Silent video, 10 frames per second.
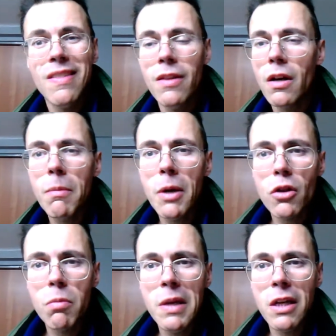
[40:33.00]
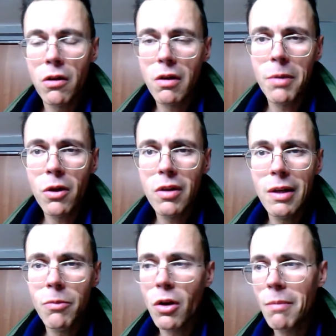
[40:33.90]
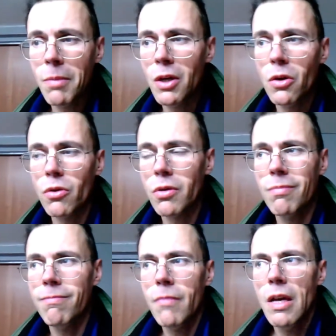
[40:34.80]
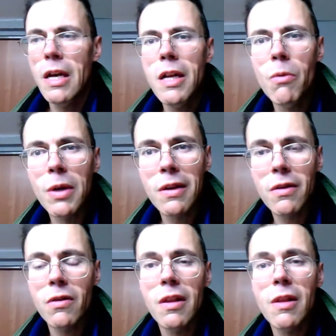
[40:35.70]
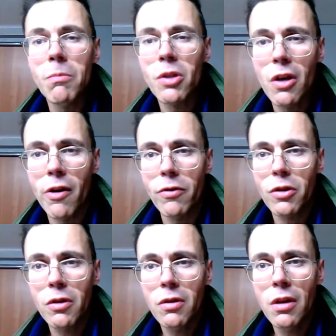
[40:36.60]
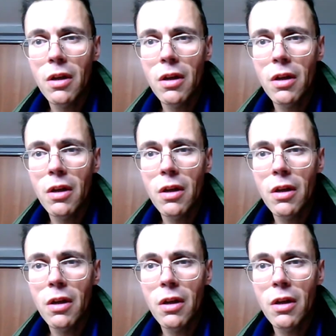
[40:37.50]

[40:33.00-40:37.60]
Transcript: not about me, not about them, not about anyone other than themselves.